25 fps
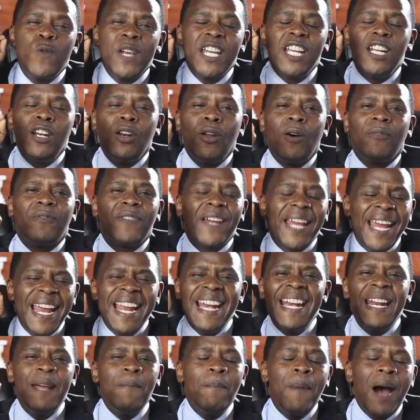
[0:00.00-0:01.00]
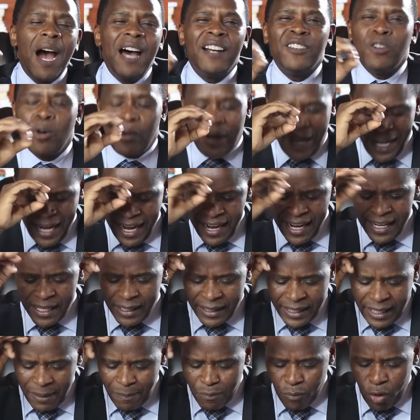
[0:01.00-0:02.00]
will of any man or
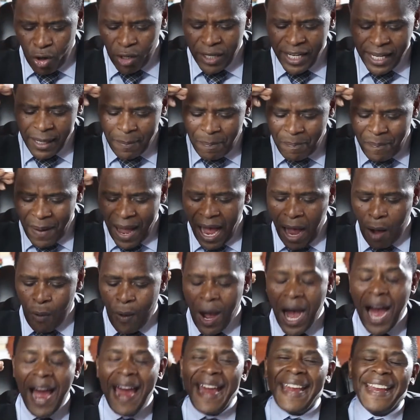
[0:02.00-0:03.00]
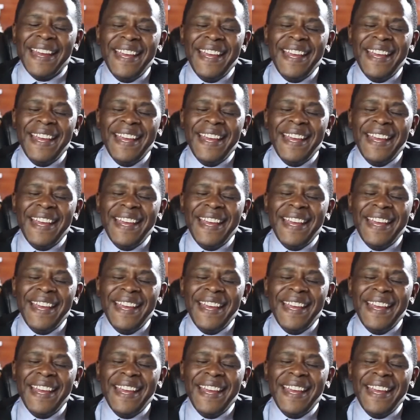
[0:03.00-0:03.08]
any demonic power